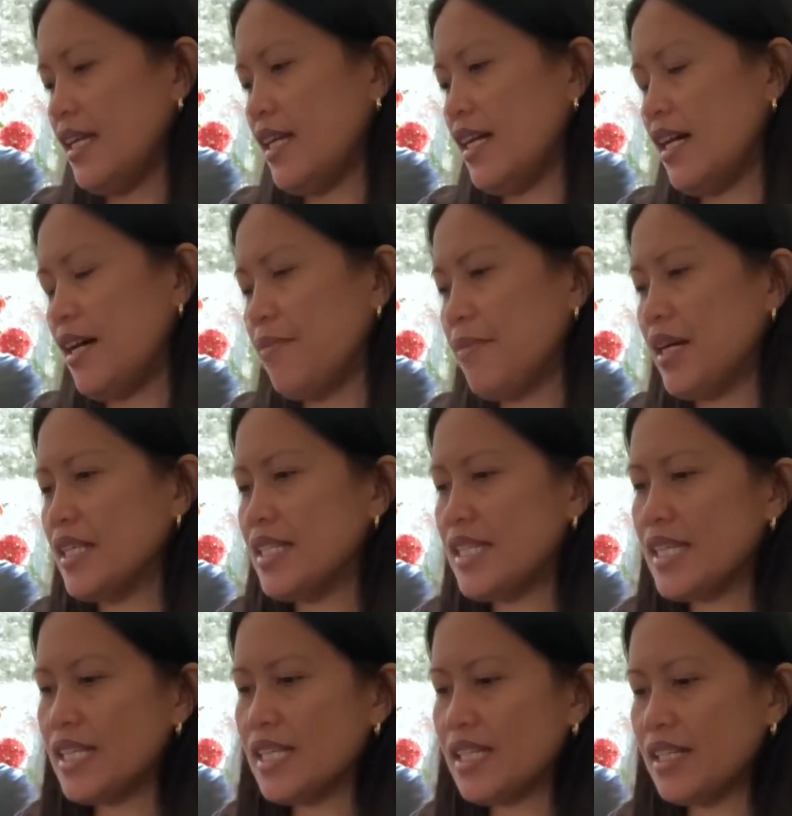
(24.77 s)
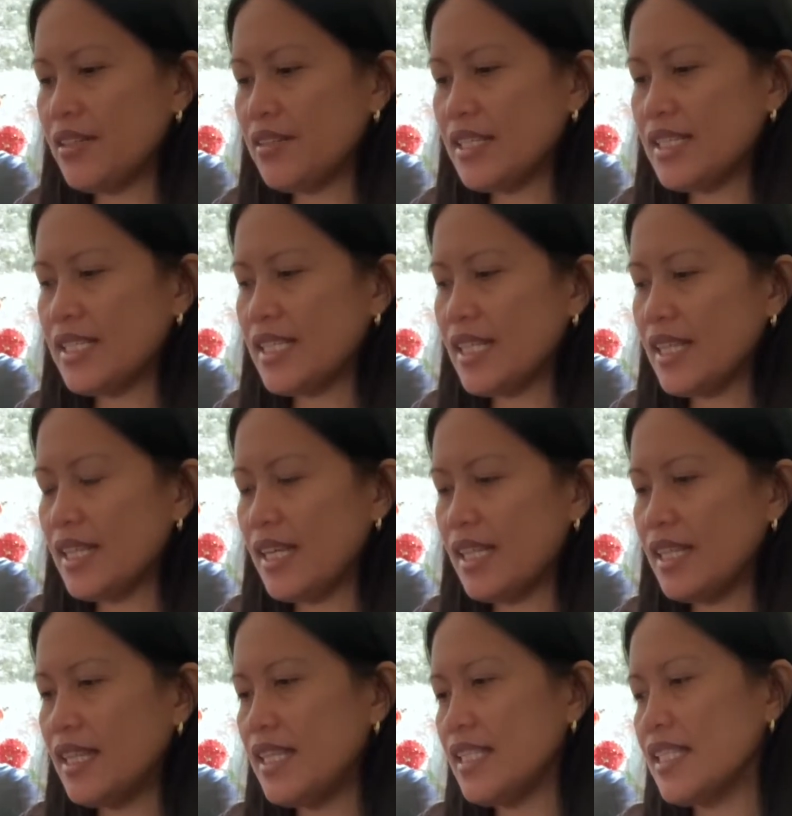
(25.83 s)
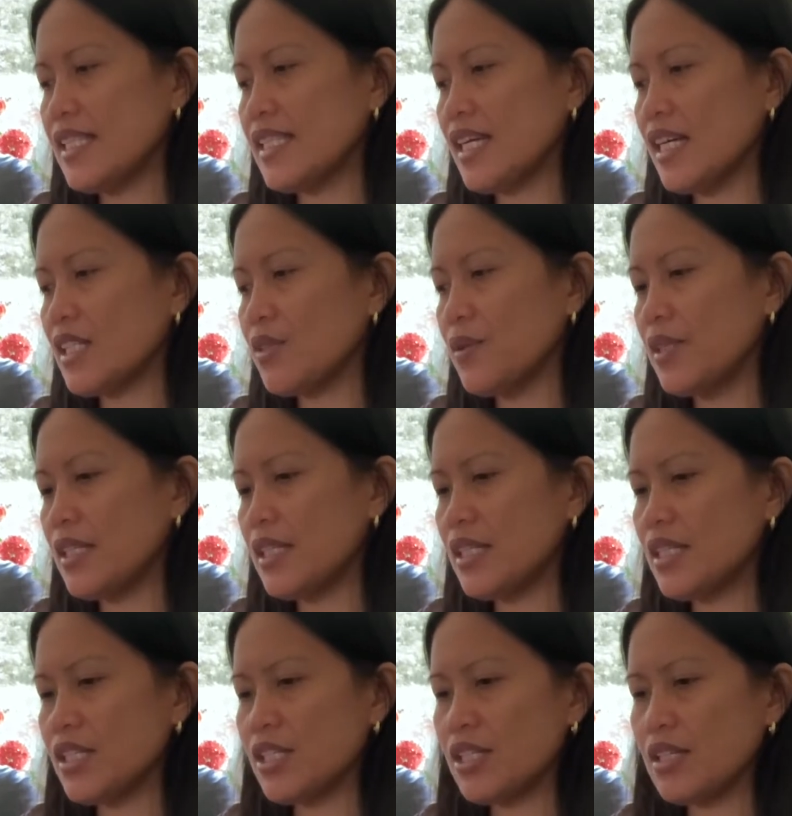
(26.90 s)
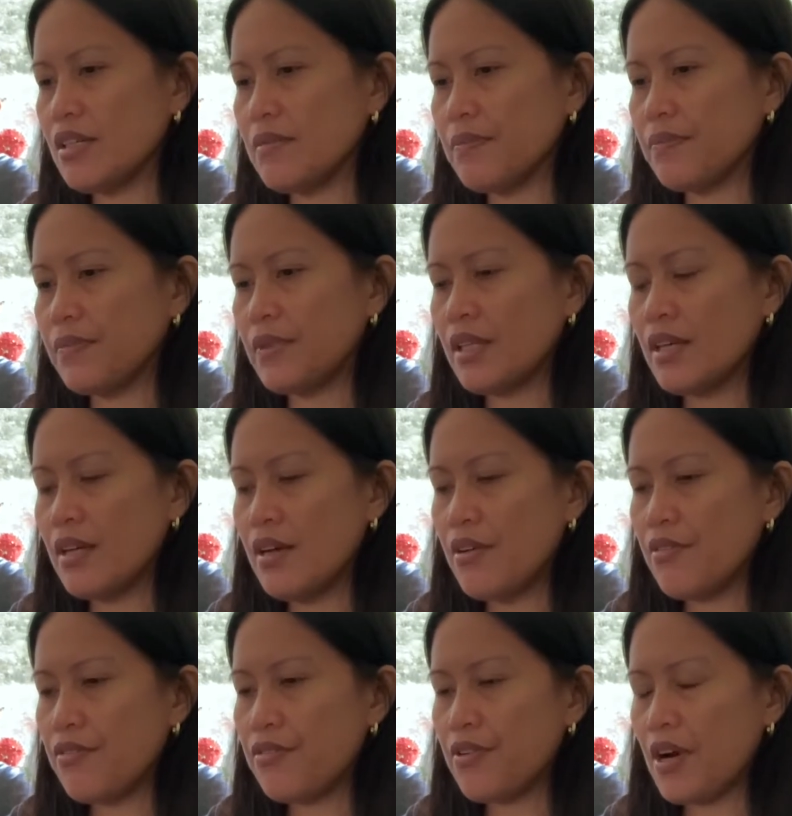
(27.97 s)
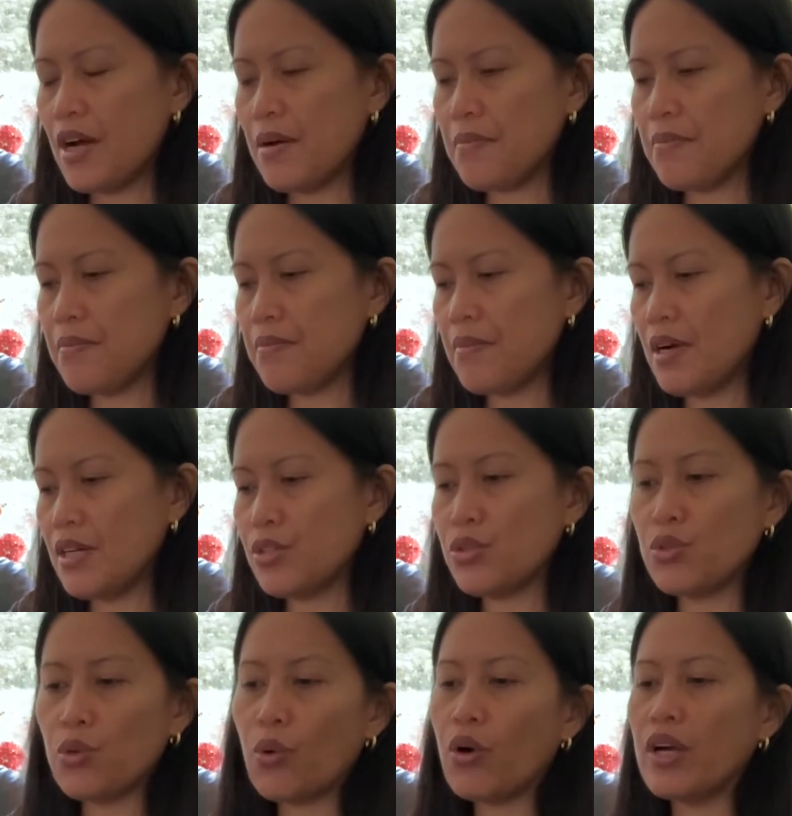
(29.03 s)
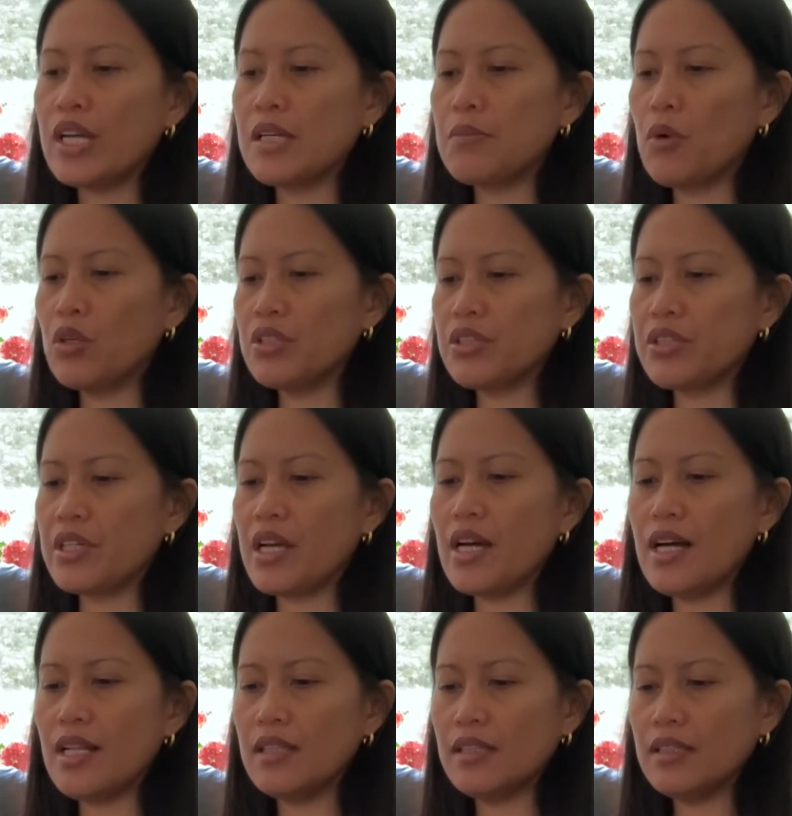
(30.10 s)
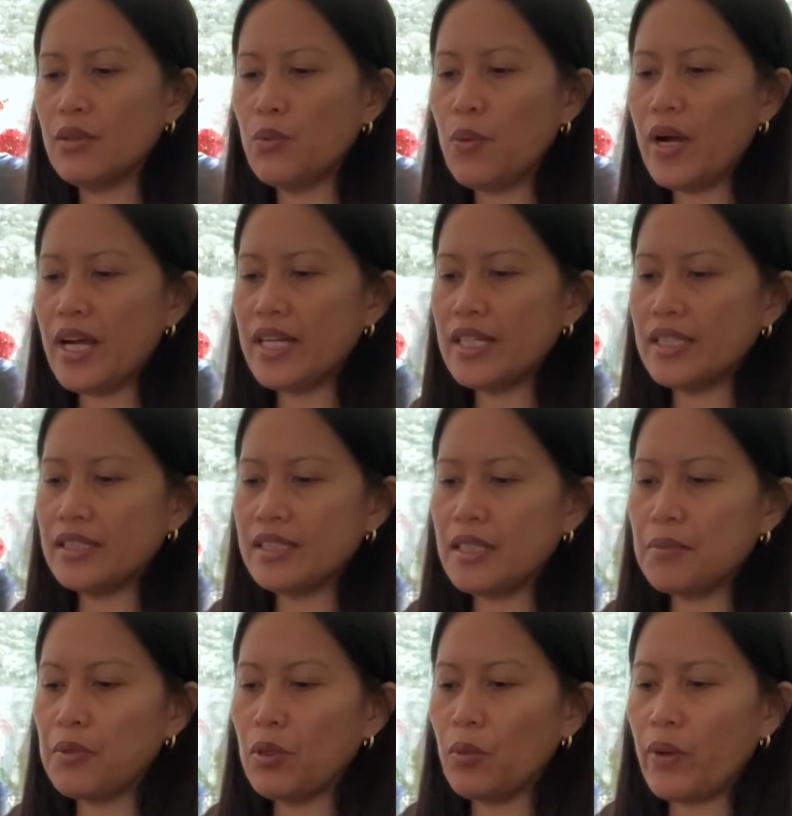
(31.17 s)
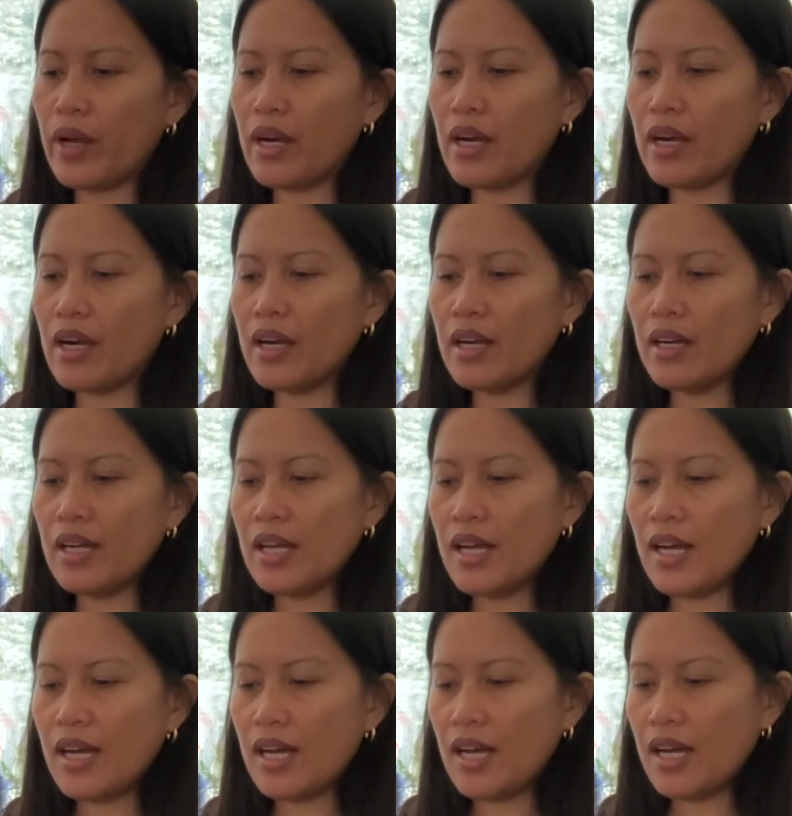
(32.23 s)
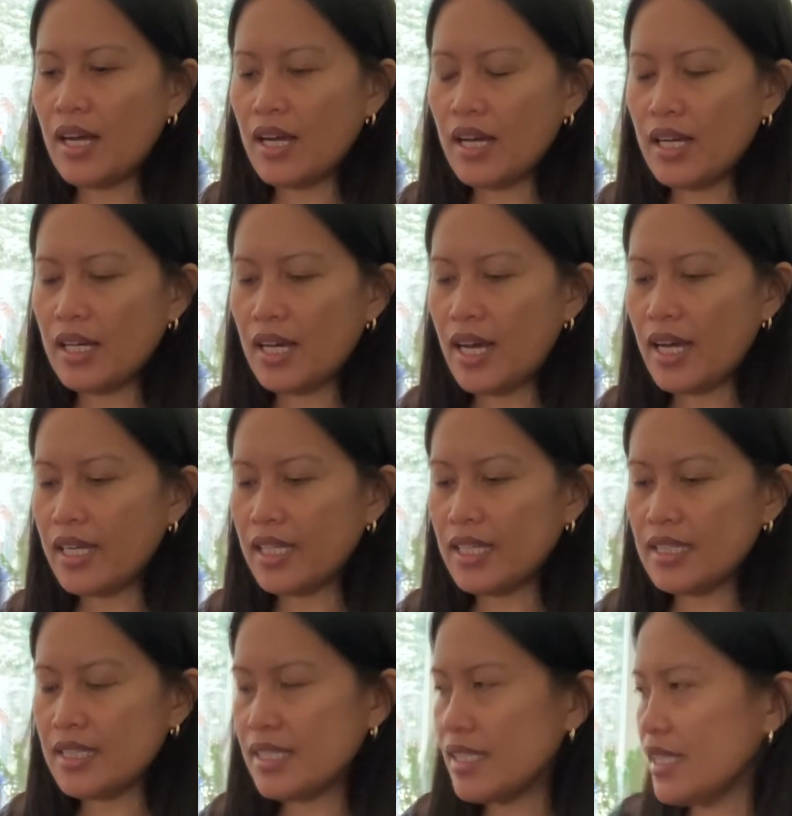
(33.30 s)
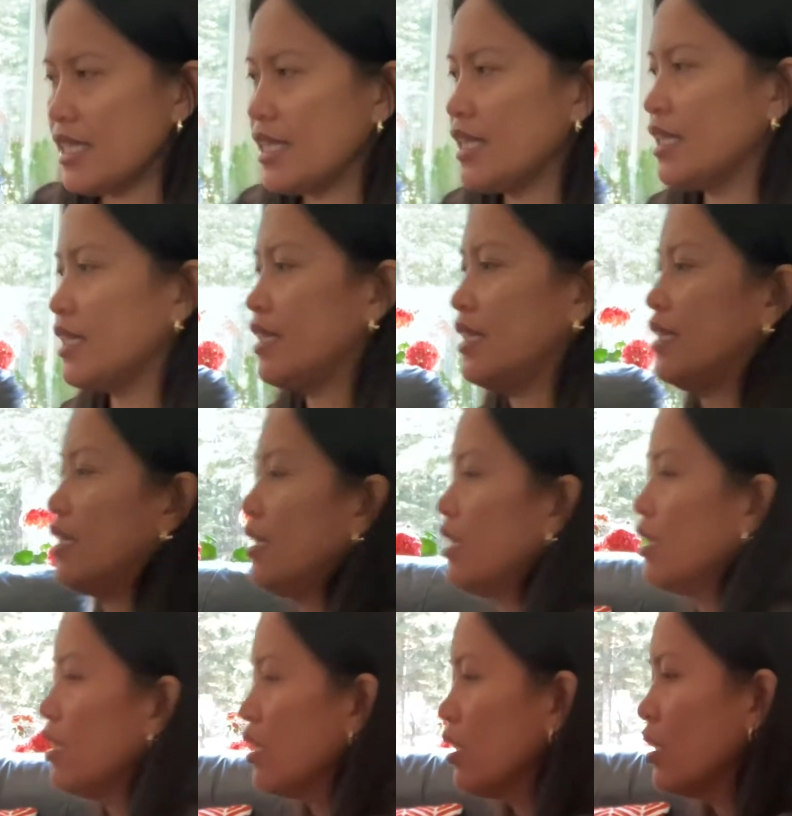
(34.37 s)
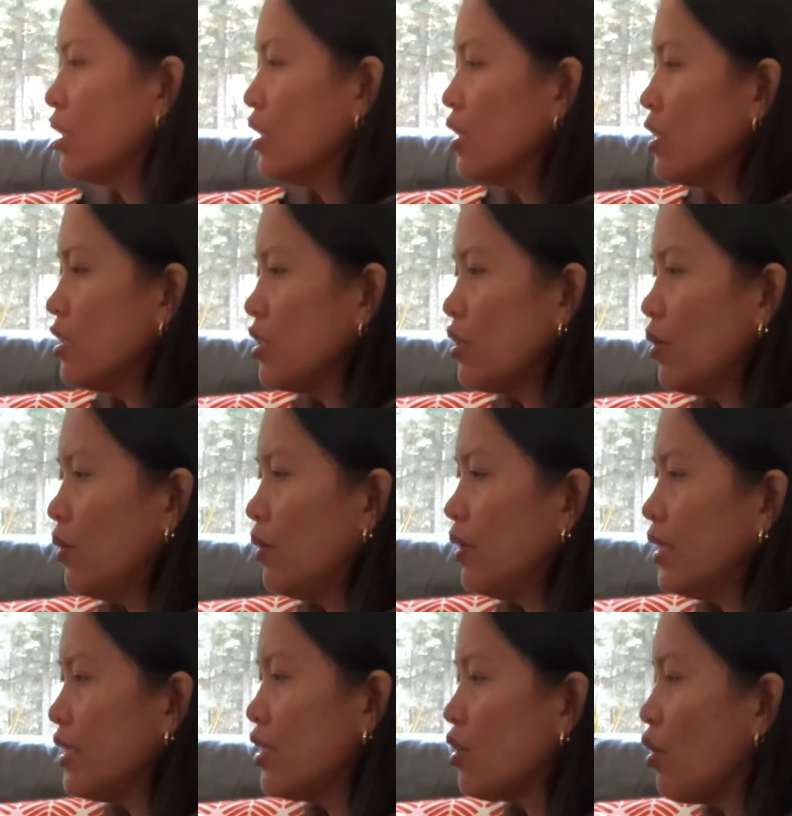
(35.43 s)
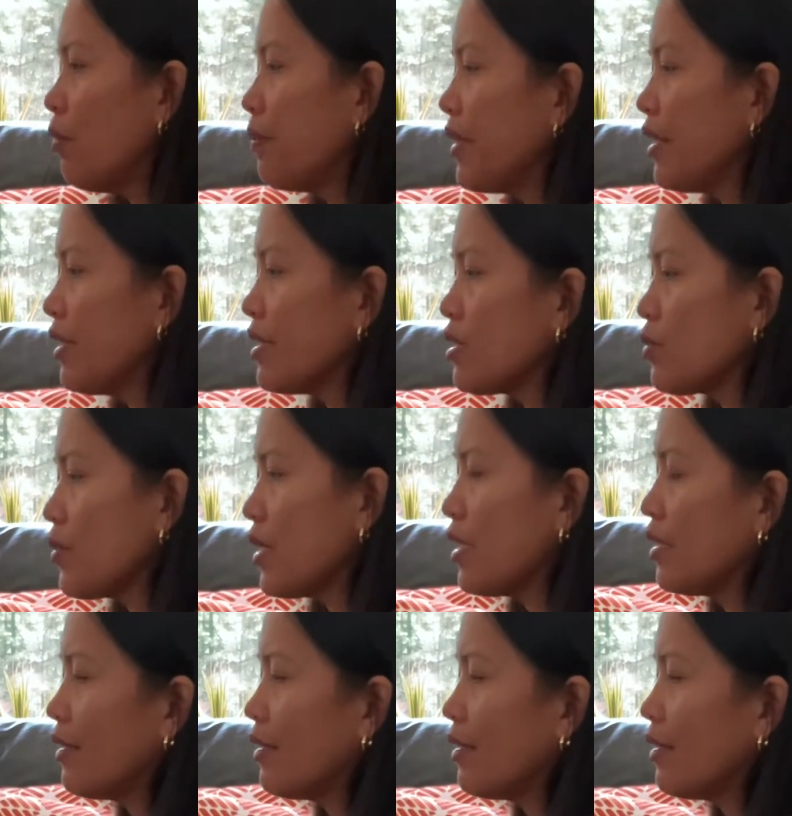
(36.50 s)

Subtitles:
I see it in the receipt that this is actually shipped from a store in Montreal, wine and tableware INC. So let's open this one.